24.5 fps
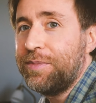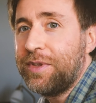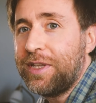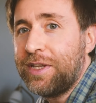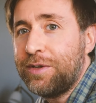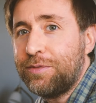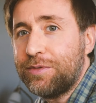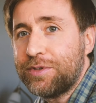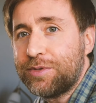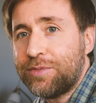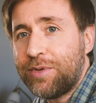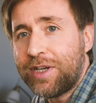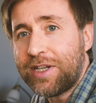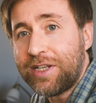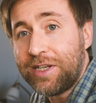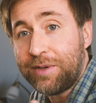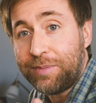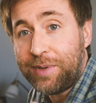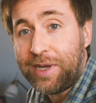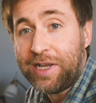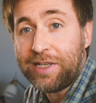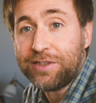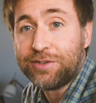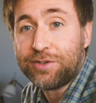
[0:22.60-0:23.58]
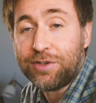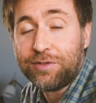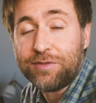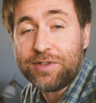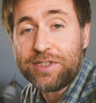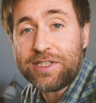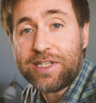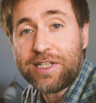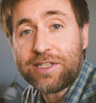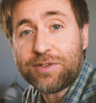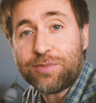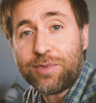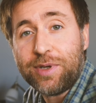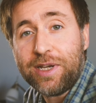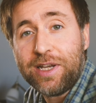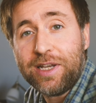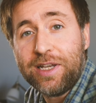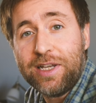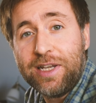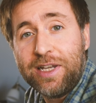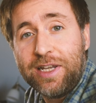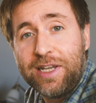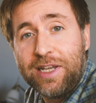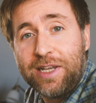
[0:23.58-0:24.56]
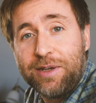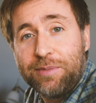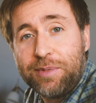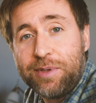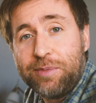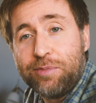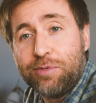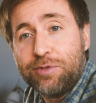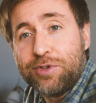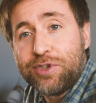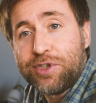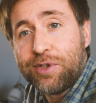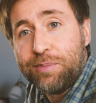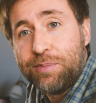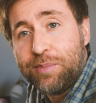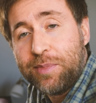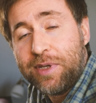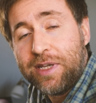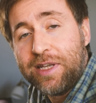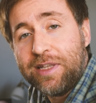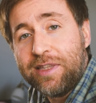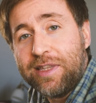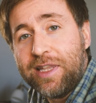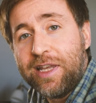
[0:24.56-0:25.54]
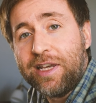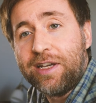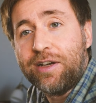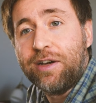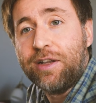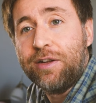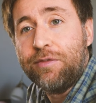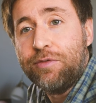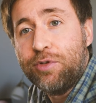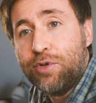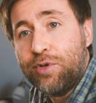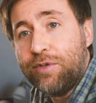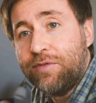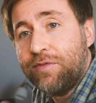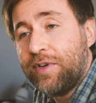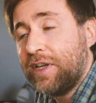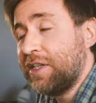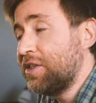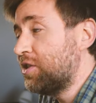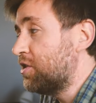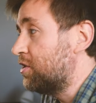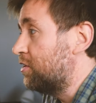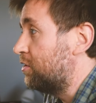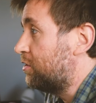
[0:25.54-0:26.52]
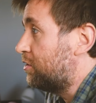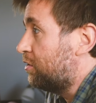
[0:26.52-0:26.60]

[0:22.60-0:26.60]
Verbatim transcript: He was working a patent office. That's where people submit their kind of new inventions